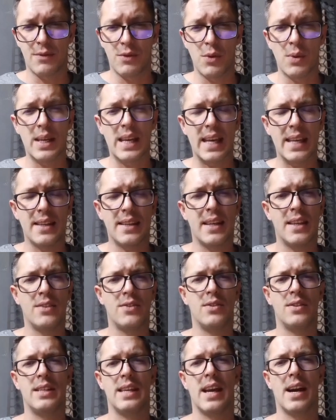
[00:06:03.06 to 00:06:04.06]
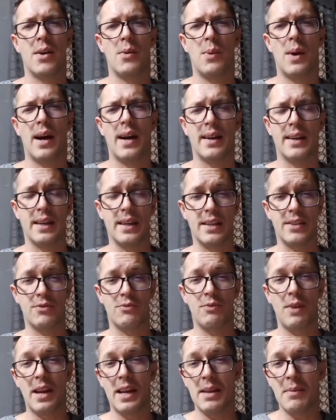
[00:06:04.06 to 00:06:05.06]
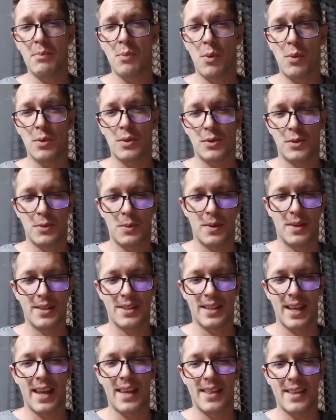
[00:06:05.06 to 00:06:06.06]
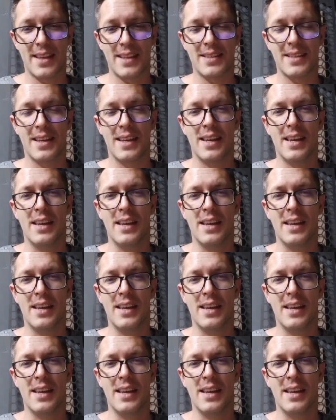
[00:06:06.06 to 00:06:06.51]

if you're getting into DIY, it's really important to understand that